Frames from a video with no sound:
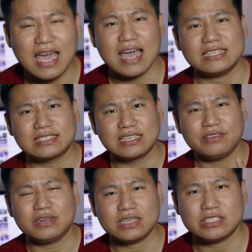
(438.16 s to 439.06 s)
has
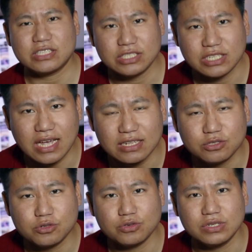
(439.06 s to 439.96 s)
given us chance
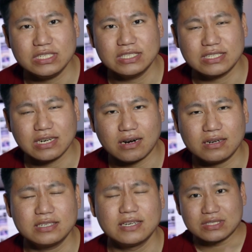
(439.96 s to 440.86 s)
to
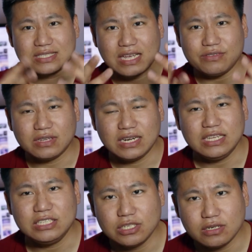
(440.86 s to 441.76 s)
restart, to save the
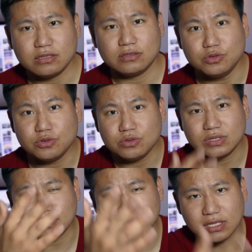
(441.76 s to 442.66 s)
nature, to do
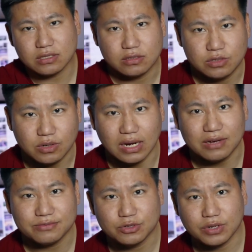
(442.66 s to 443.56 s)
something you
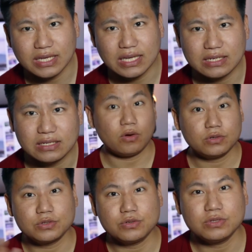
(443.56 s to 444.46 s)
love doing it, or
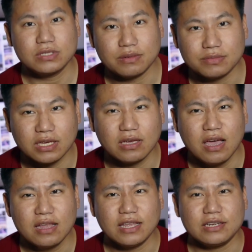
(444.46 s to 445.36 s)
to do something
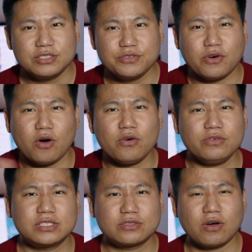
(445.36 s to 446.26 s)
that you've
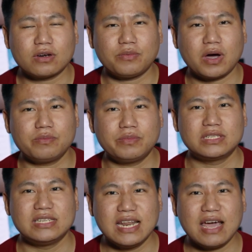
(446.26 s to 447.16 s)
always thought about
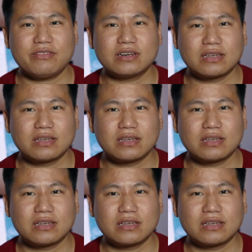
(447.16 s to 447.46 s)
but never